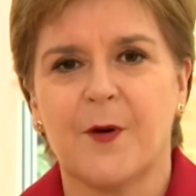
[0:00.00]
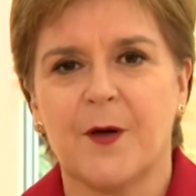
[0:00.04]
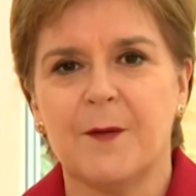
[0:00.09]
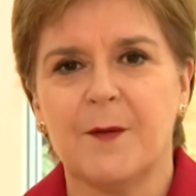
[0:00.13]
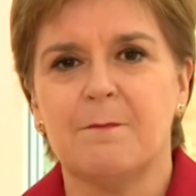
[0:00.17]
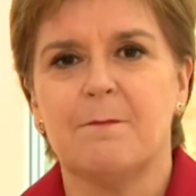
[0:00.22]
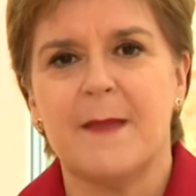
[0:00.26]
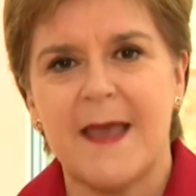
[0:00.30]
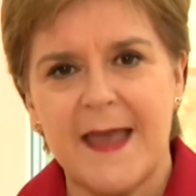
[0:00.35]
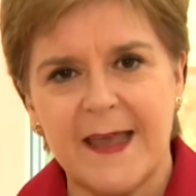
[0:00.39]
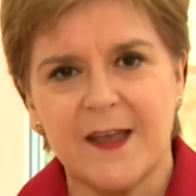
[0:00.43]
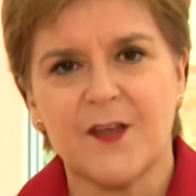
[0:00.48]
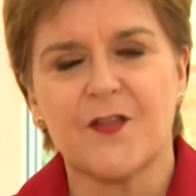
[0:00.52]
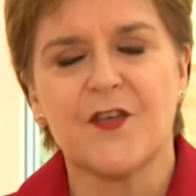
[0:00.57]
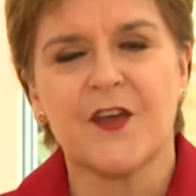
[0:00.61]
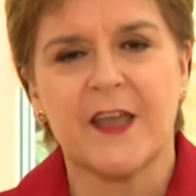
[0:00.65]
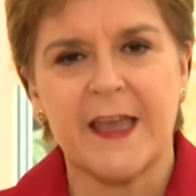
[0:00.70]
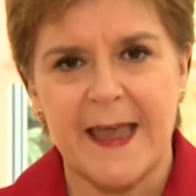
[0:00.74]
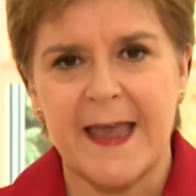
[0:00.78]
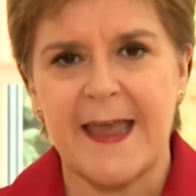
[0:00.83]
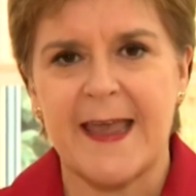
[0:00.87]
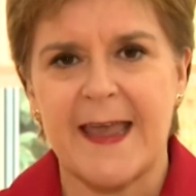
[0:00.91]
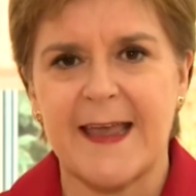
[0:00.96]
But make the
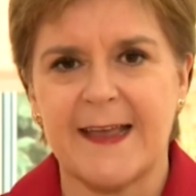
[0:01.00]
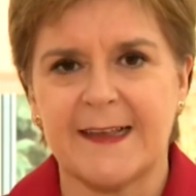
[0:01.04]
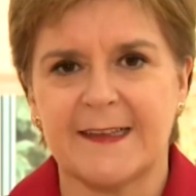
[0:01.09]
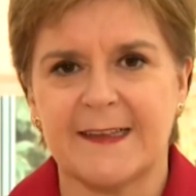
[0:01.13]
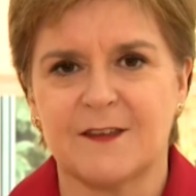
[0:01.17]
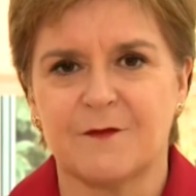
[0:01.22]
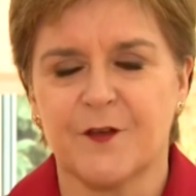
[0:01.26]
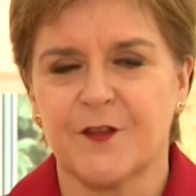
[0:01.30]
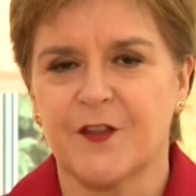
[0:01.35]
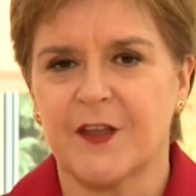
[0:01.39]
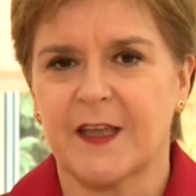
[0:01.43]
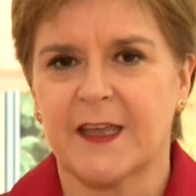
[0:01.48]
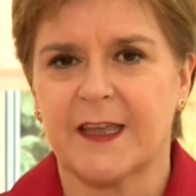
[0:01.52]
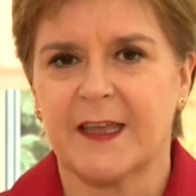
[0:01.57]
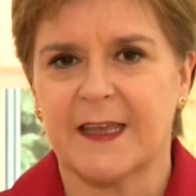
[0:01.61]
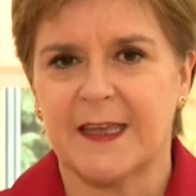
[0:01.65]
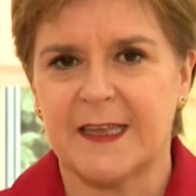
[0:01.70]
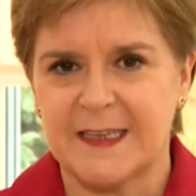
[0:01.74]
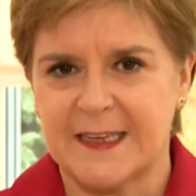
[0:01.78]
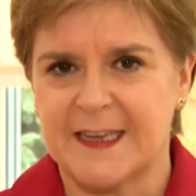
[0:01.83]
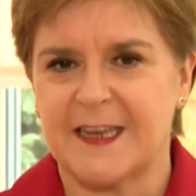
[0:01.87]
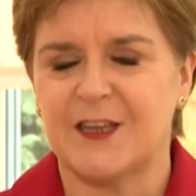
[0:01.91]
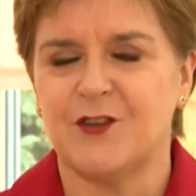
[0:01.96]
case for the
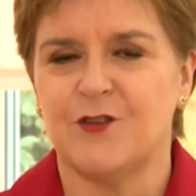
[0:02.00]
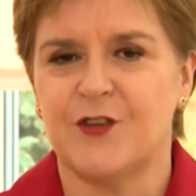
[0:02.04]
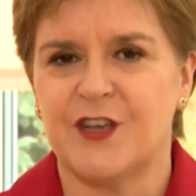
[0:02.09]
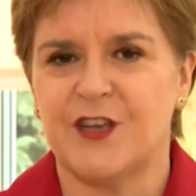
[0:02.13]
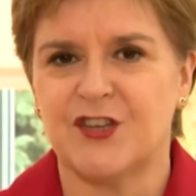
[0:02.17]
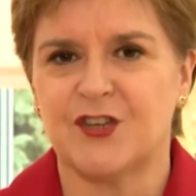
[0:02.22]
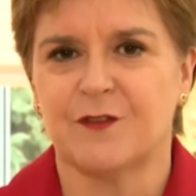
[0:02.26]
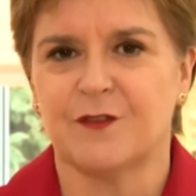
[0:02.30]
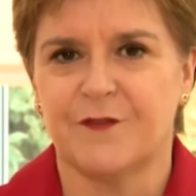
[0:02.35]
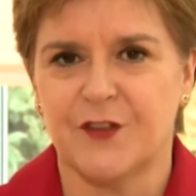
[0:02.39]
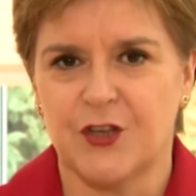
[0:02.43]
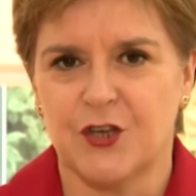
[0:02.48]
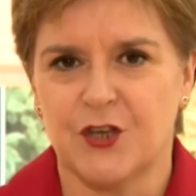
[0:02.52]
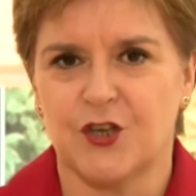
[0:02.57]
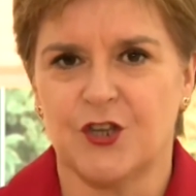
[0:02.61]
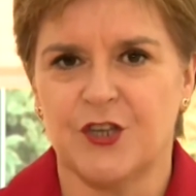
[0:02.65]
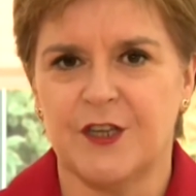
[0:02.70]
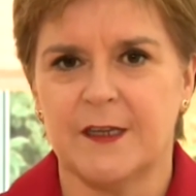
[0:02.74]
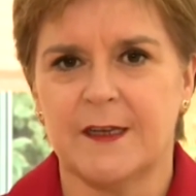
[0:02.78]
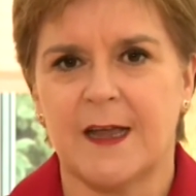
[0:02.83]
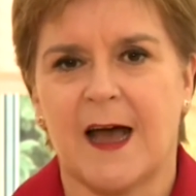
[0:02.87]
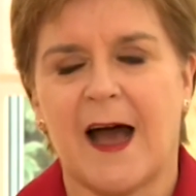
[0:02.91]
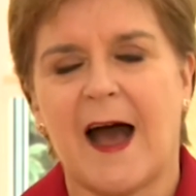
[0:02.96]
continuation of the
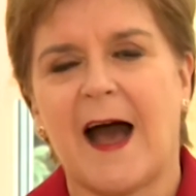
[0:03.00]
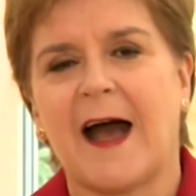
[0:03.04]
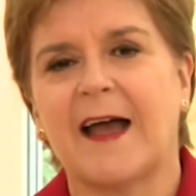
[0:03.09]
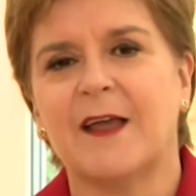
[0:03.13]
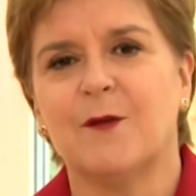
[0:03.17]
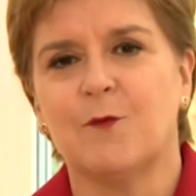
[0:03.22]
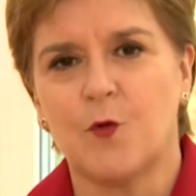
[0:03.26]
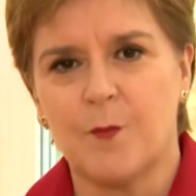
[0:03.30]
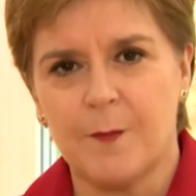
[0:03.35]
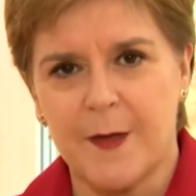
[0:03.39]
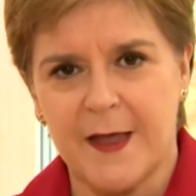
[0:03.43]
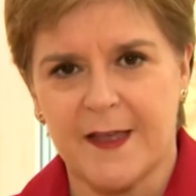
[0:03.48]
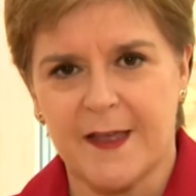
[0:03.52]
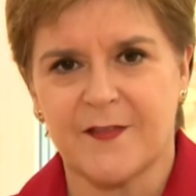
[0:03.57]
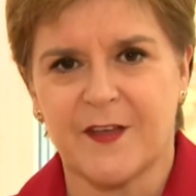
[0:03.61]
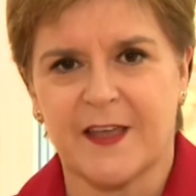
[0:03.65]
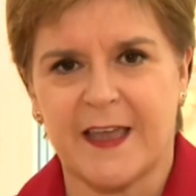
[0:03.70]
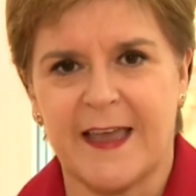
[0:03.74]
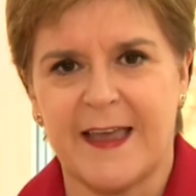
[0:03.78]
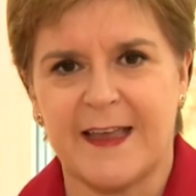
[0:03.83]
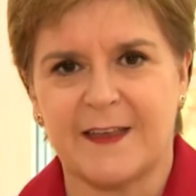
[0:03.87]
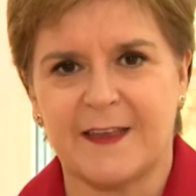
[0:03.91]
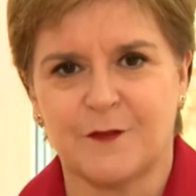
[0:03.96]
union. I will make the
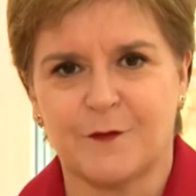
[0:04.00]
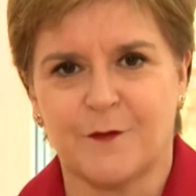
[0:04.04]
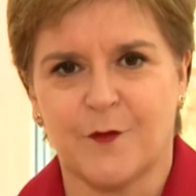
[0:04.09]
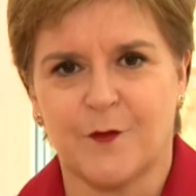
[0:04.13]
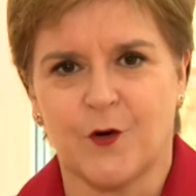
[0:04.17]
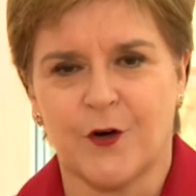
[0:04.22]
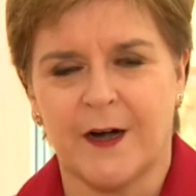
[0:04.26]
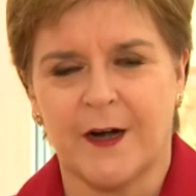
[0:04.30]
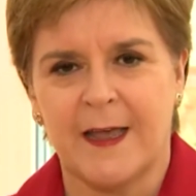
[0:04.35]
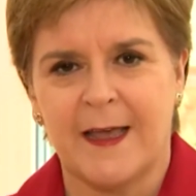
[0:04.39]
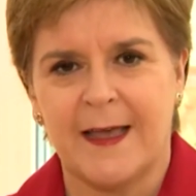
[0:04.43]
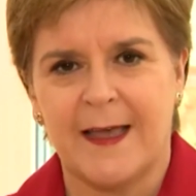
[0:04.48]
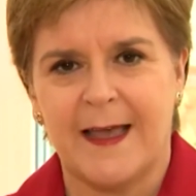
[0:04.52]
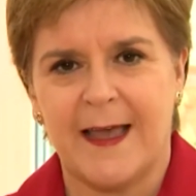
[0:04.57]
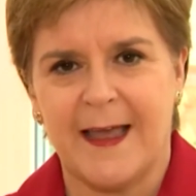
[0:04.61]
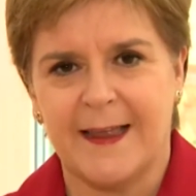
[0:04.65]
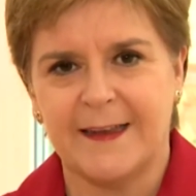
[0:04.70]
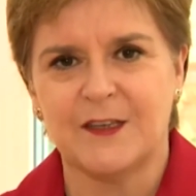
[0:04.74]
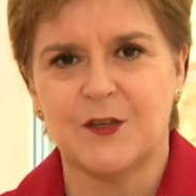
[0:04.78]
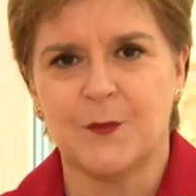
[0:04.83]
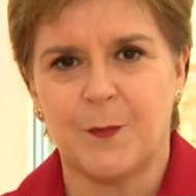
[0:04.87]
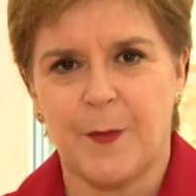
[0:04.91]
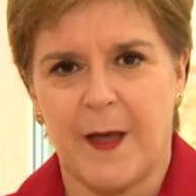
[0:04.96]
case for
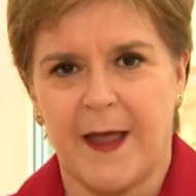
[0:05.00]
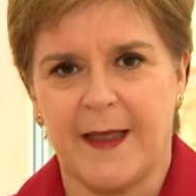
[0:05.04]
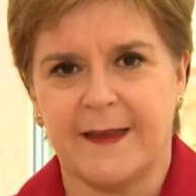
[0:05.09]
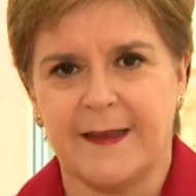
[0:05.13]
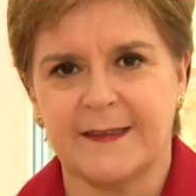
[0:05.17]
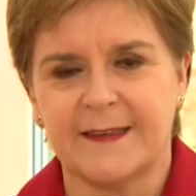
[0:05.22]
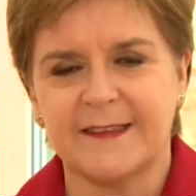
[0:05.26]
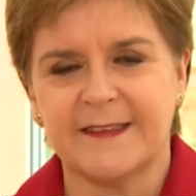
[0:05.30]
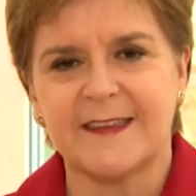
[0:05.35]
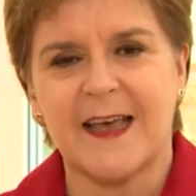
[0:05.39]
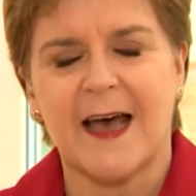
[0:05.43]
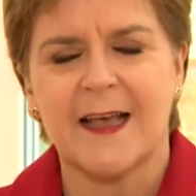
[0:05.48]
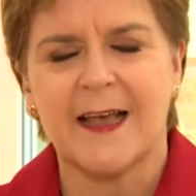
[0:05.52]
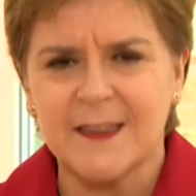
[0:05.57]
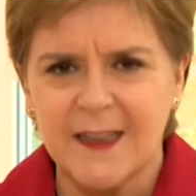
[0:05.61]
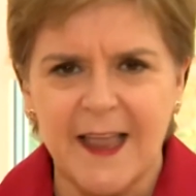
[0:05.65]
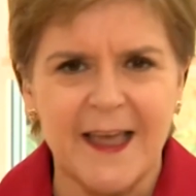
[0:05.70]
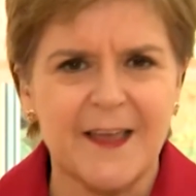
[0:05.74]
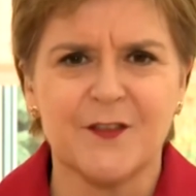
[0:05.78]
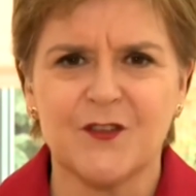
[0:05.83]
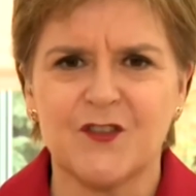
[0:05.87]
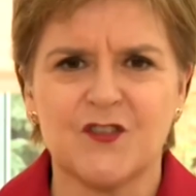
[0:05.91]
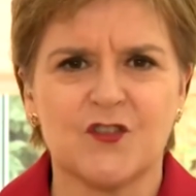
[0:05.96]
independence and
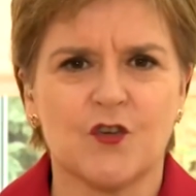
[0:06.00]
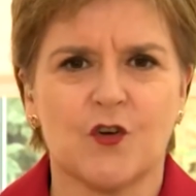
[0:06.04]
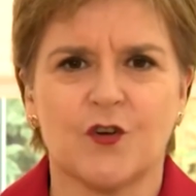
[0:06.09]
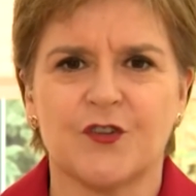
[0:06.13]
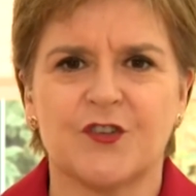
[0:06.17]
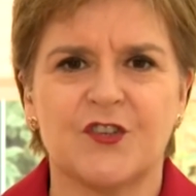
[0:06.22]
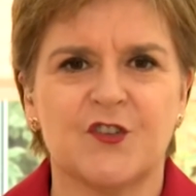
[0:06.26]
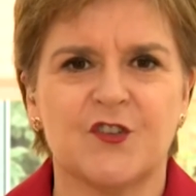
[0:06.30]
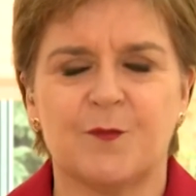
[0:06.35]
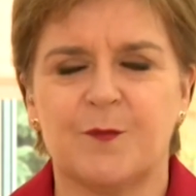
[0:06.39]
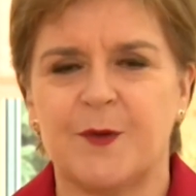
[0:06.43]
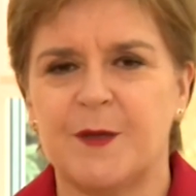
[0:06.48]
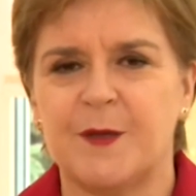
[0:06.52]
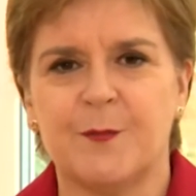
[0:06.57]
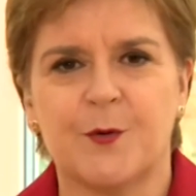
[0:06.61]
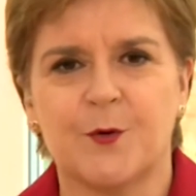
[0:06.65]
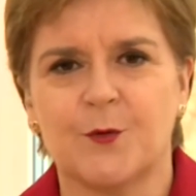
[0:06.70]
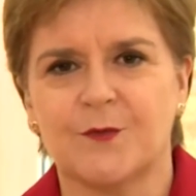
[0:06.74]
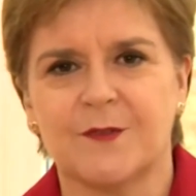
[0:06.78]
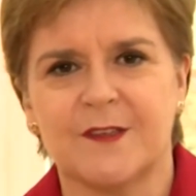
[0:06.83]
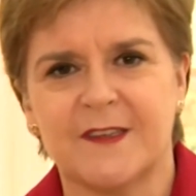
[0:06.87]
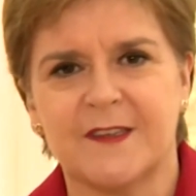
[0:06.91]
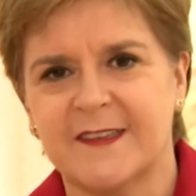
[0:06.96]
let the Scottish
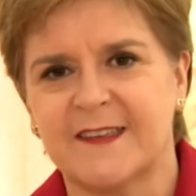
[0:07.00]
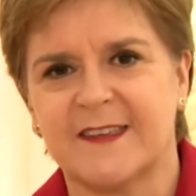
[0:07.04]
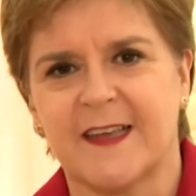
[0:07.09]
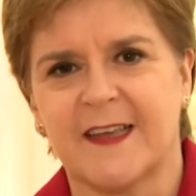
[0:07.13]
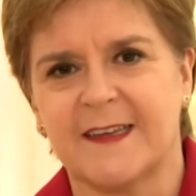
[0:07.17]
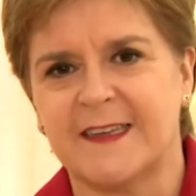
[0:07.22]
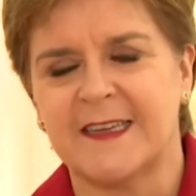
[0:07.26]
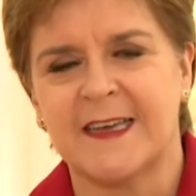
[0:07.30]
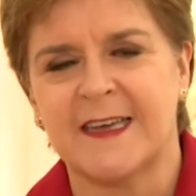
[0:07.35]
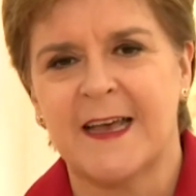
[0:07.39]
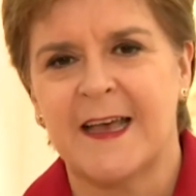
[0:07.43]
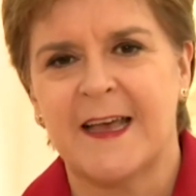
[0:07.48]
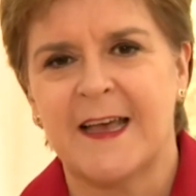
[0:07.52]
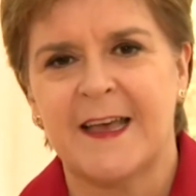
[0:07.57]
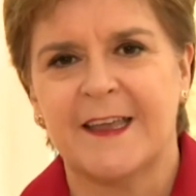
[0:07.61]
people decide.